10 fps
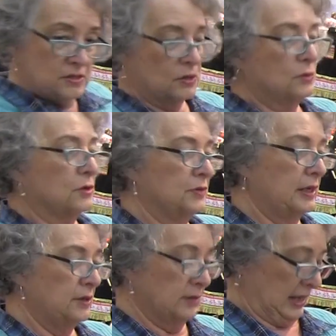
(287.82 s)
sew over
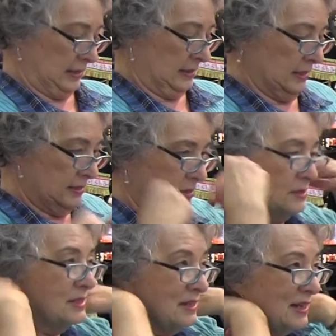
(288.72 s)
here like this,
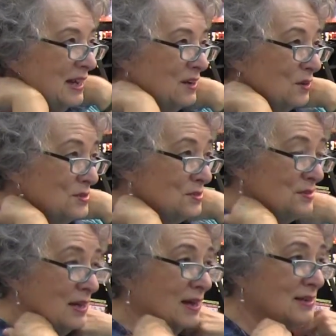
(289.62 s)
because then it kind of hurts
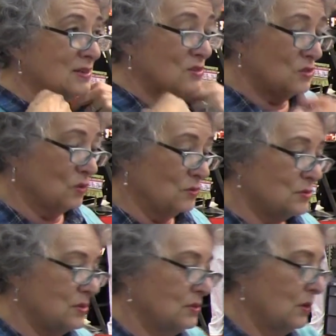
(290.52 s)
your neck and your
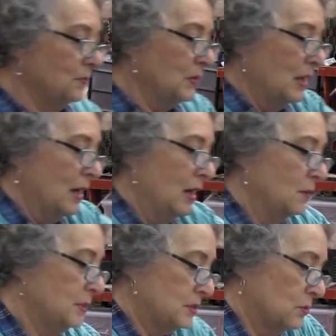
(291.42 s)
shoulders and all,
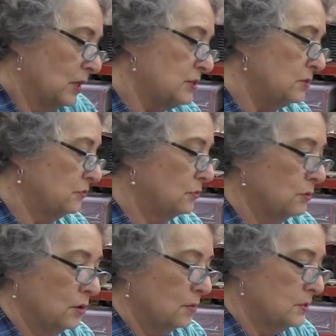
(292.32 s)
but to rest your
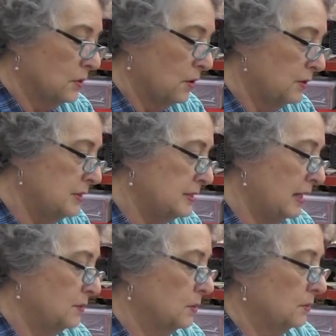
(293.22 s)
forearms on the
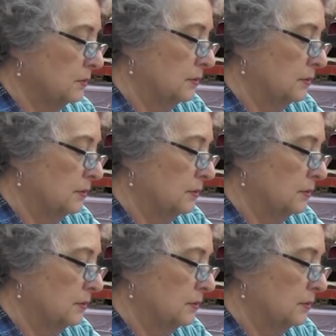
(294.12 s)
table